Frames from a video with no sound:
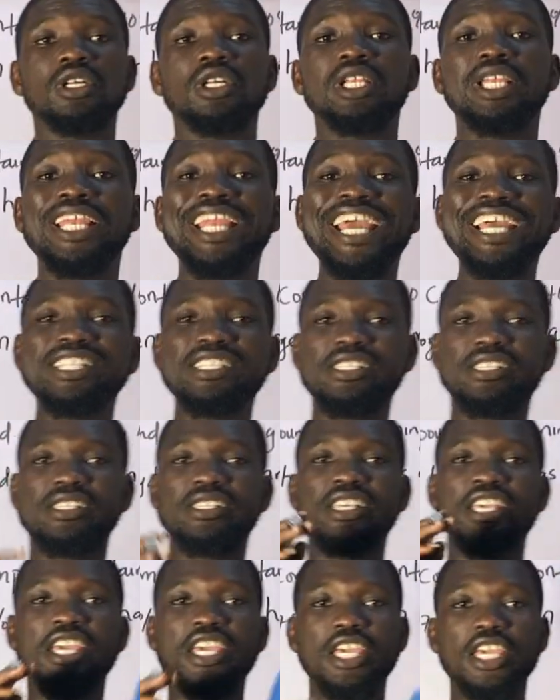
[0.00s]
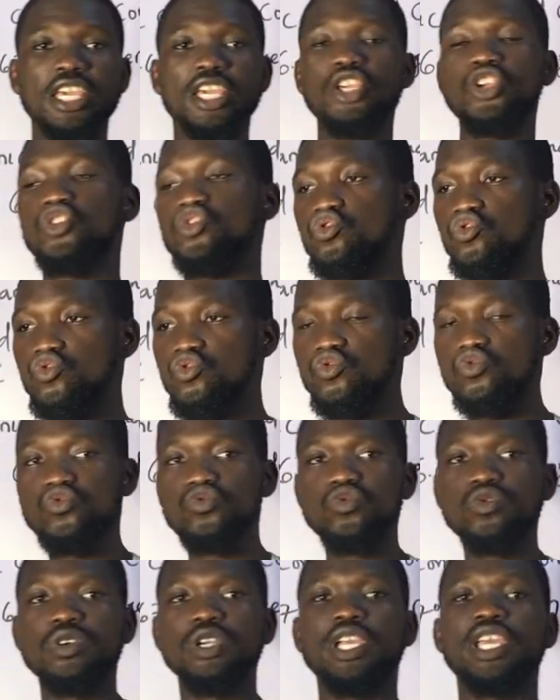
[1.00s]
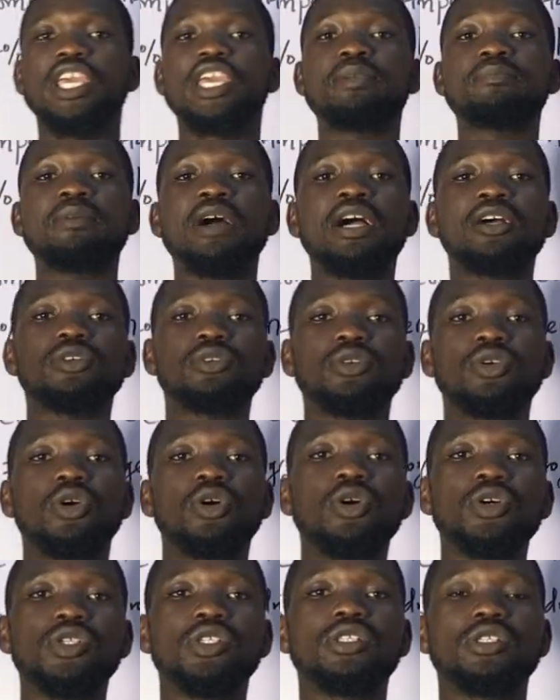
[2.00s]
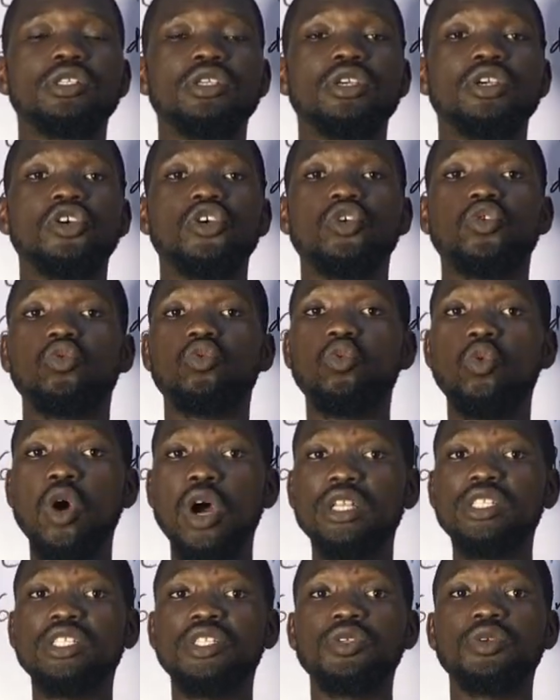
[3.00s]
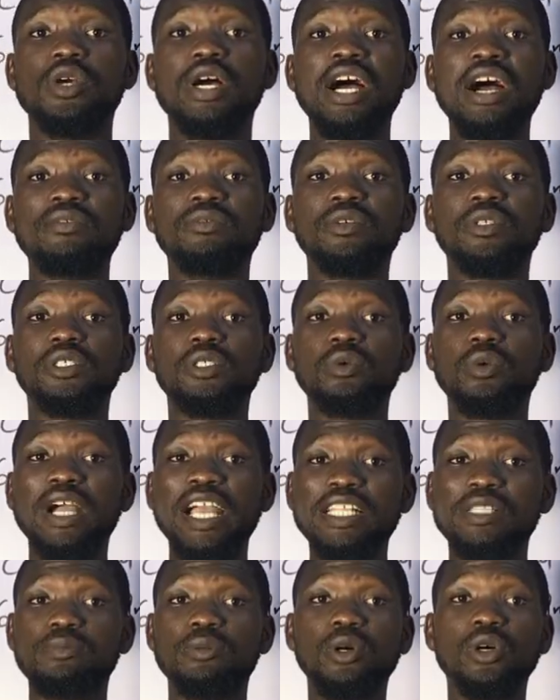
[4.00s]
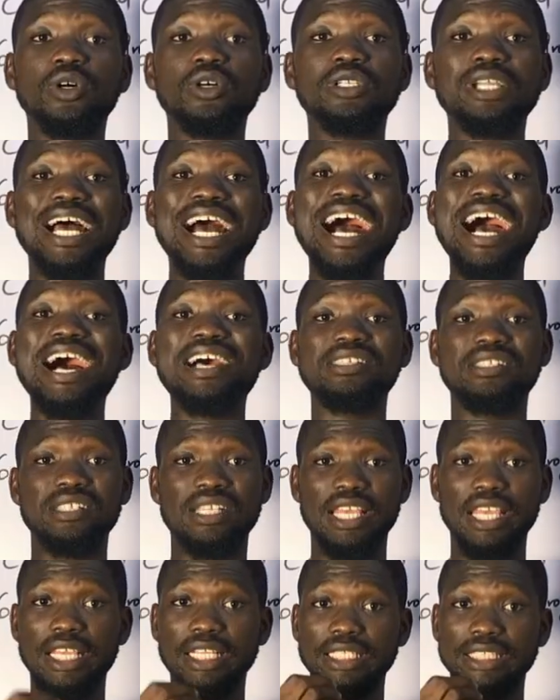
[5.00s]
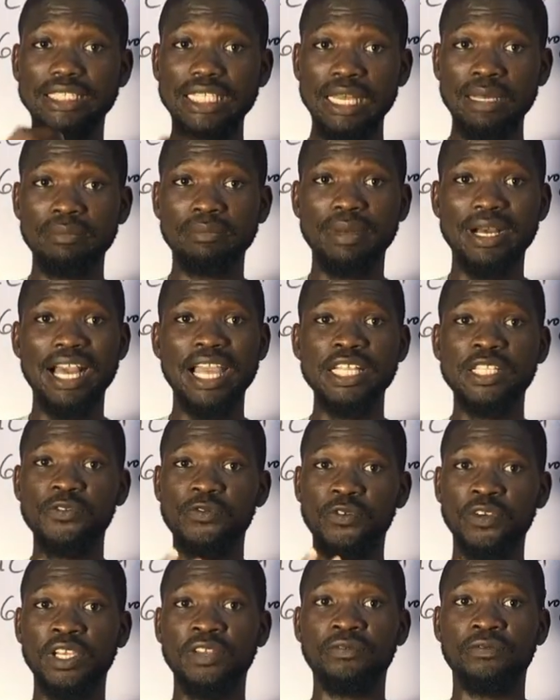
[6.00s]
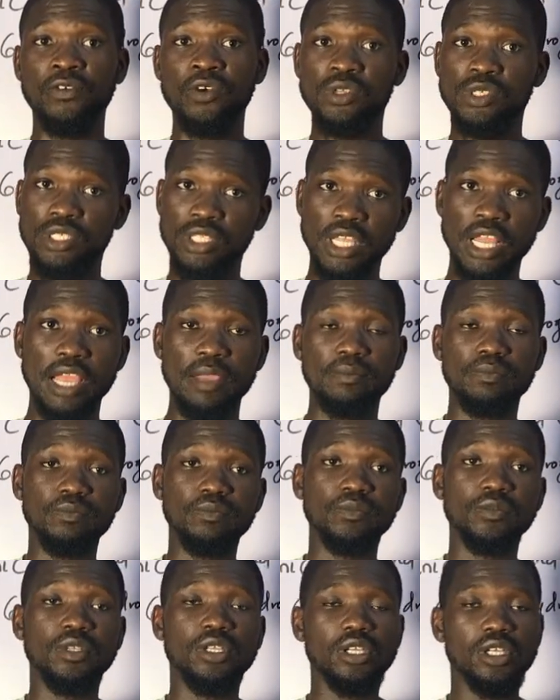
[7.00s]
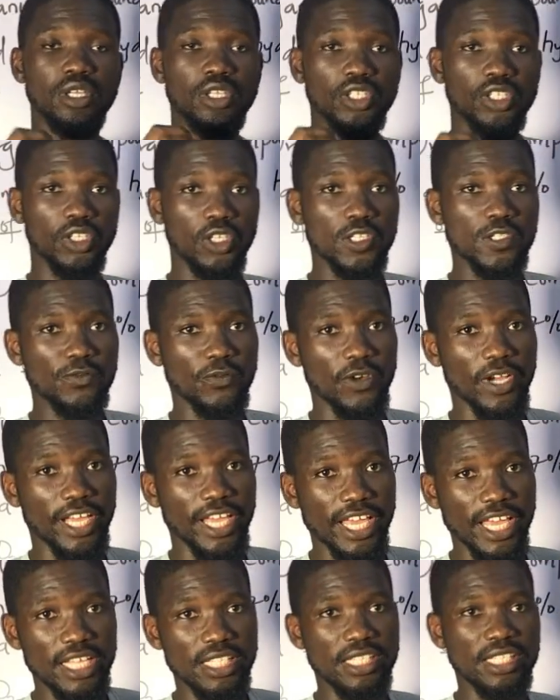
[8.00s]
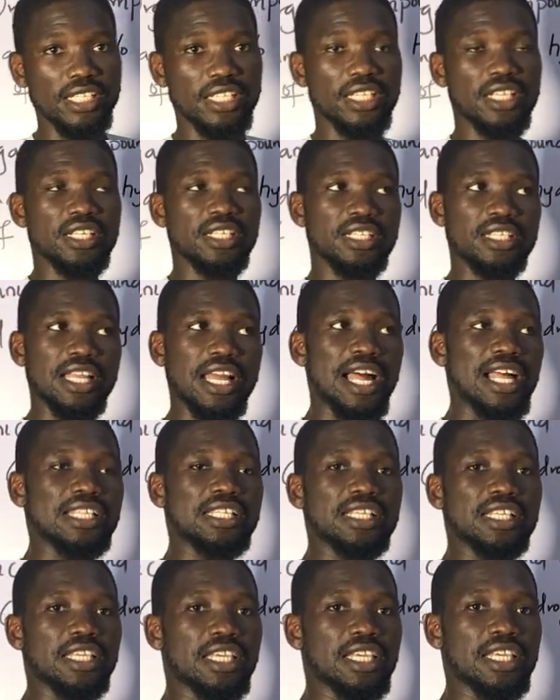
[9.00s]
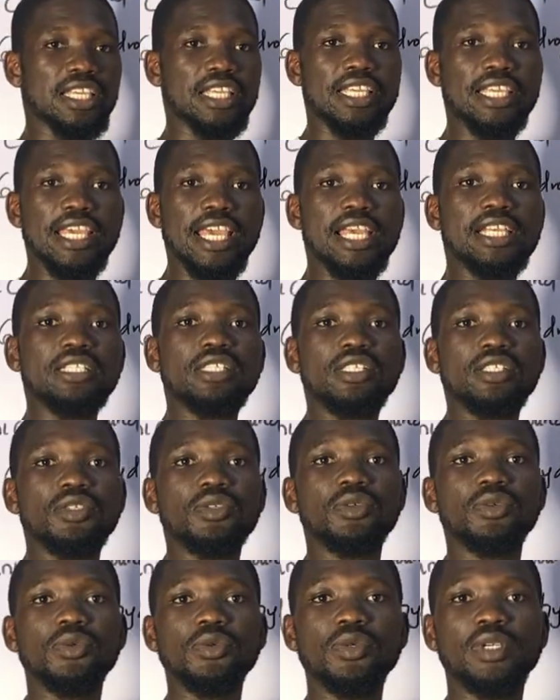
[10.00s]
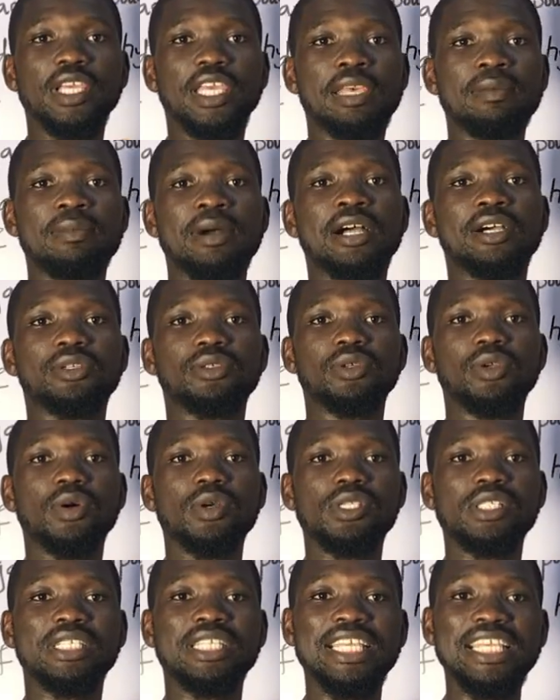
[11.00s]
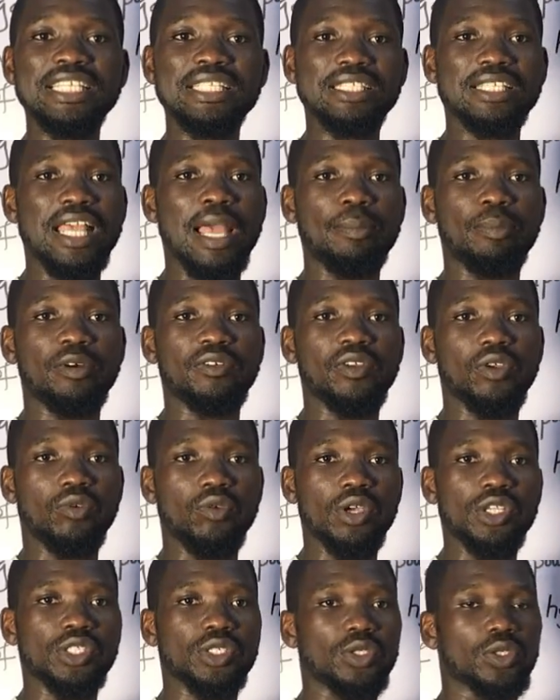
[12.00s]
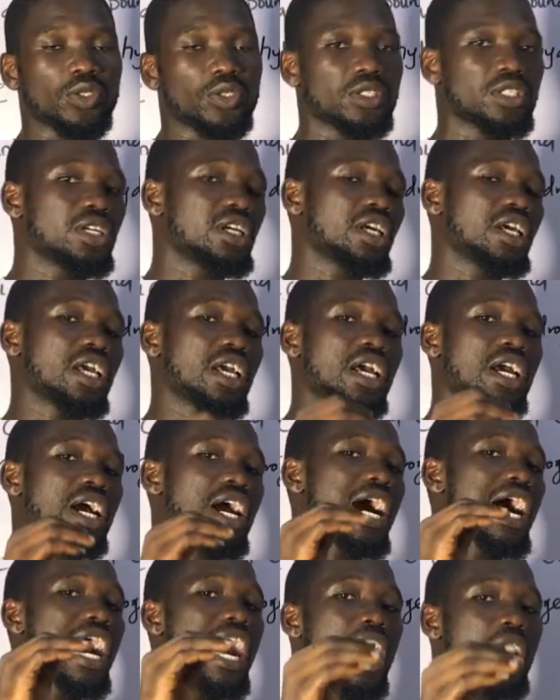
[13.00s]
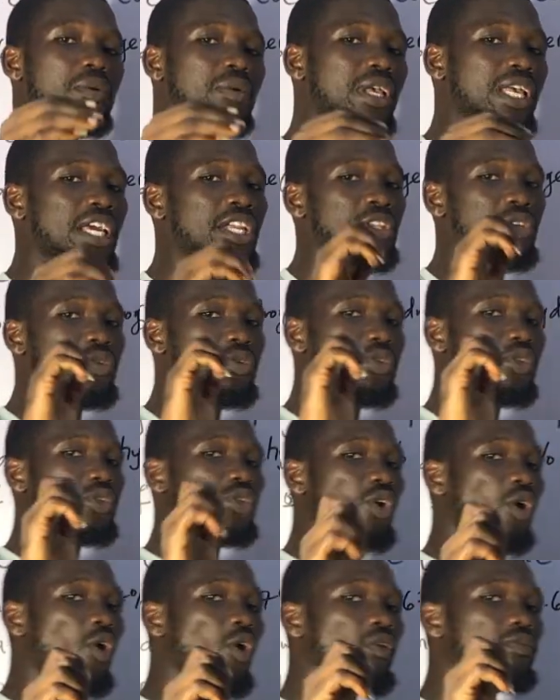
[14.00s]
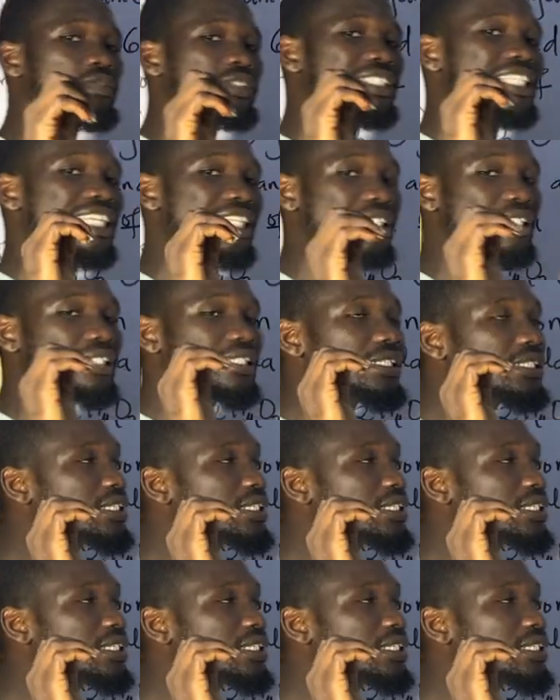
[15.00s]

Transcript: let's say you came across what you have on the whiteboard as a Jambite for the first time. Don't forget that in case you came across this type of equation, how can you solve this